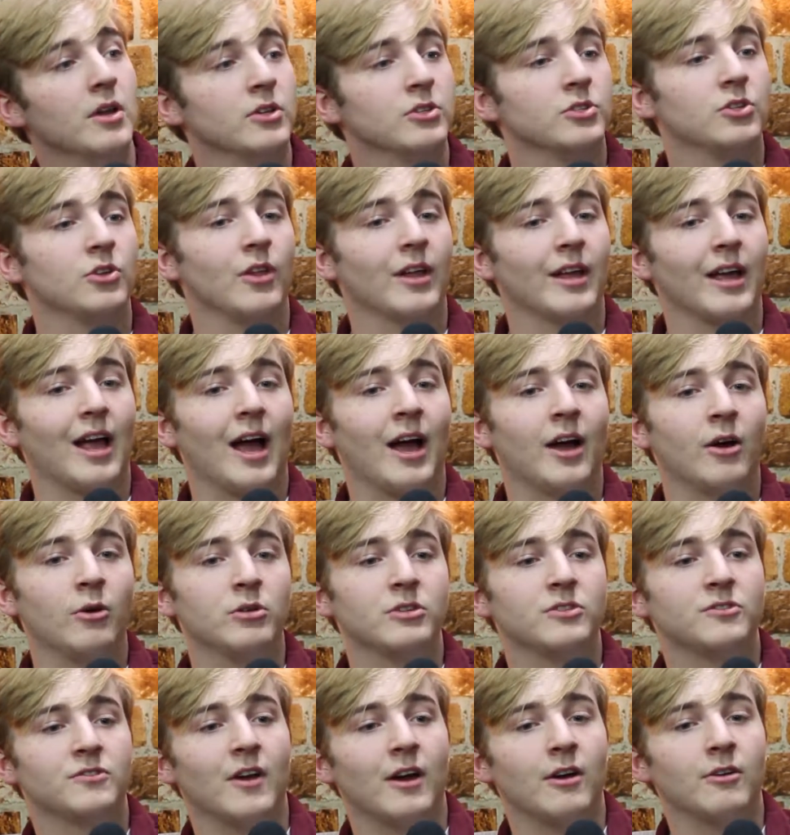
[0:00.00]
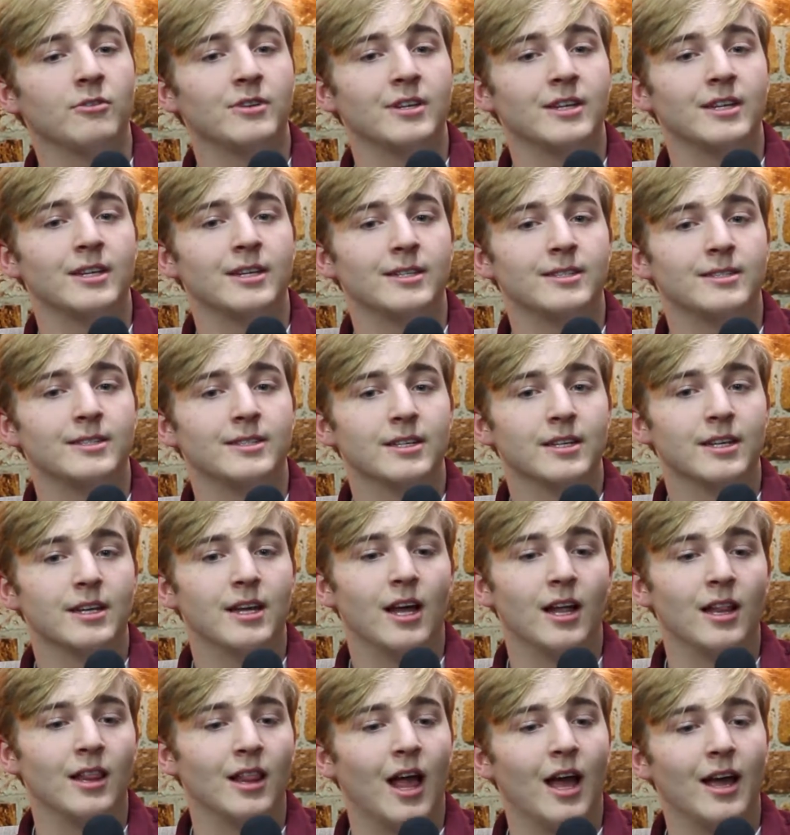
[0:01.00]
So like I always found it
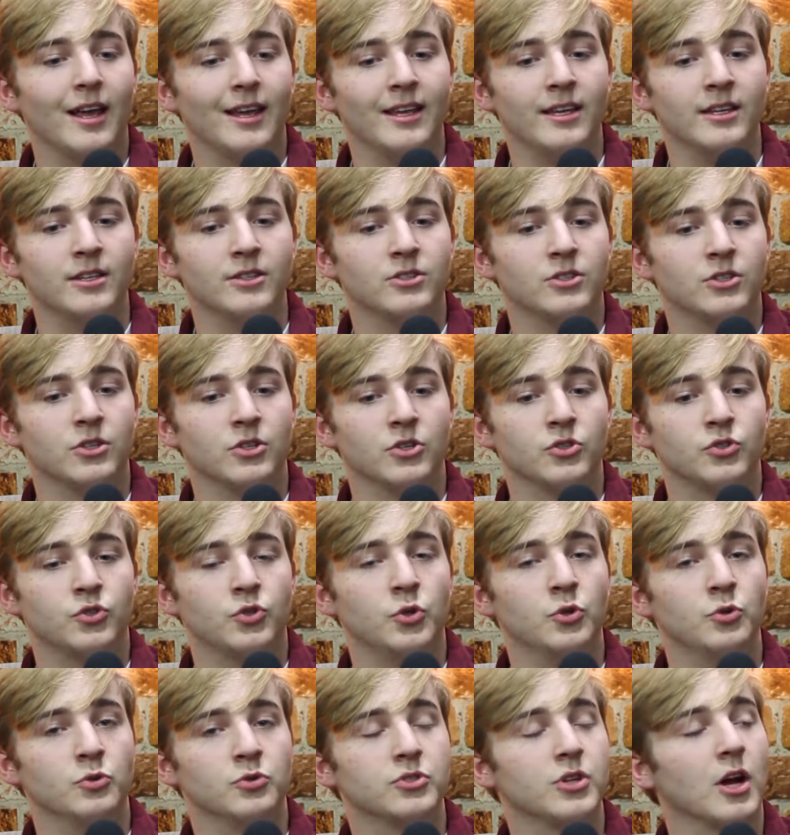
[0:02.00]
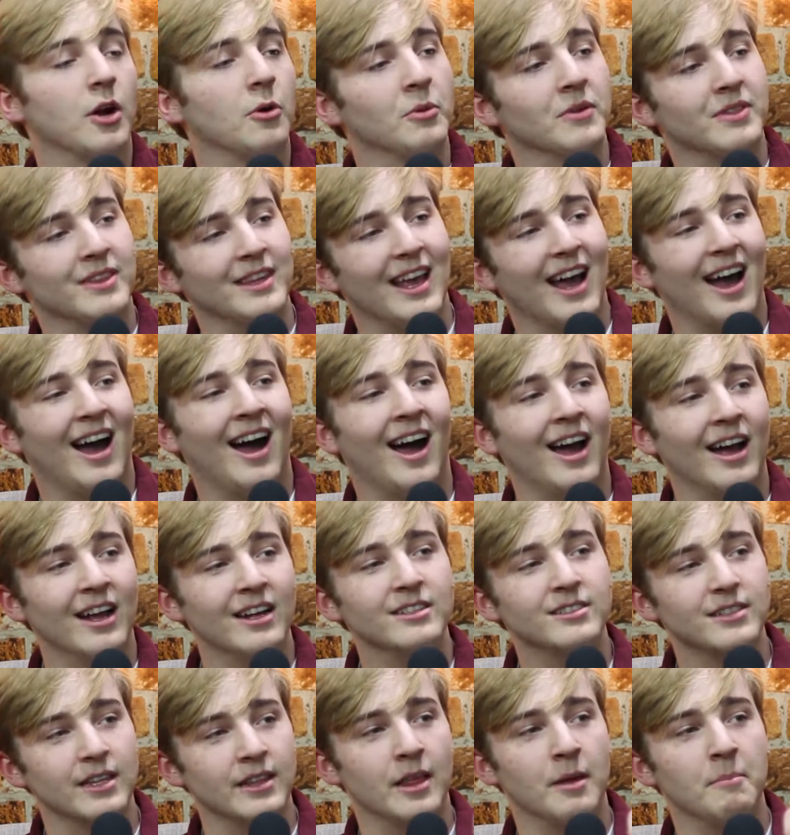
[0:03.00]
a lot easier to start with the
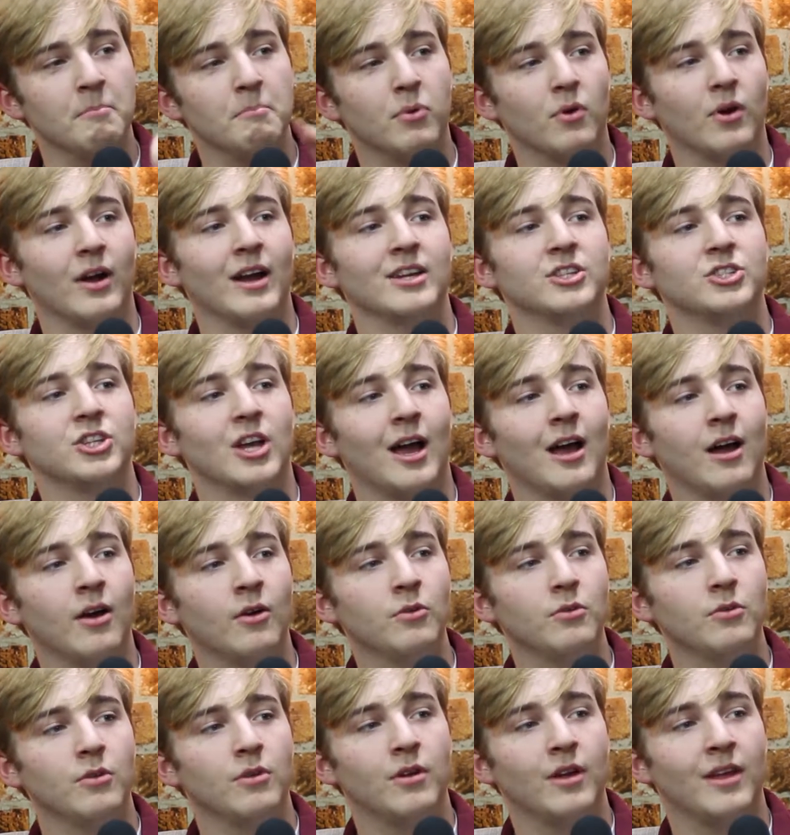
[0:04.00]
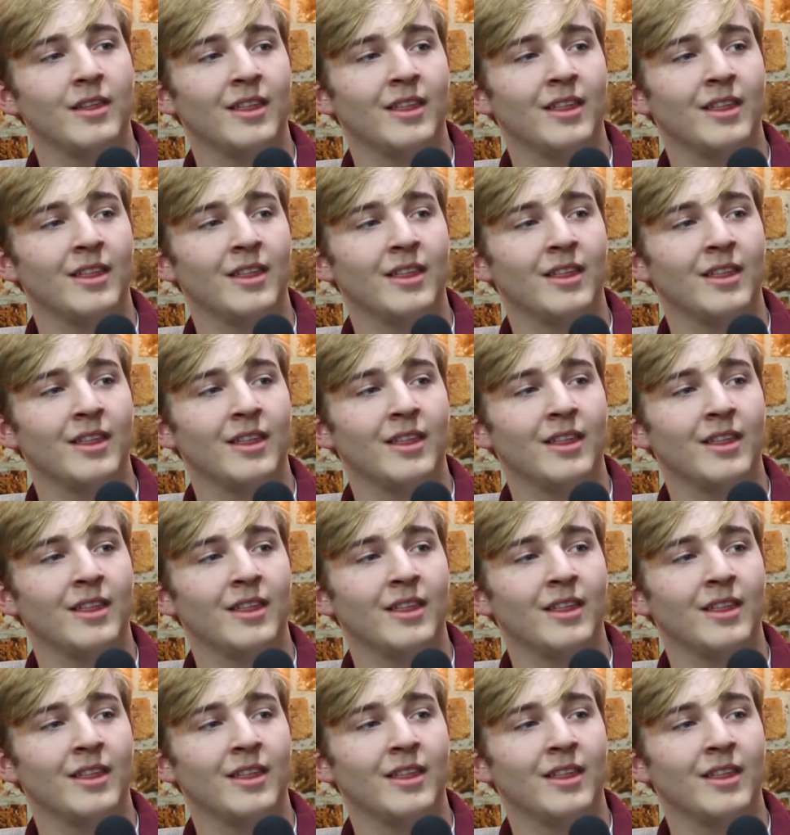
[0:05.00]
eyes and then branch out.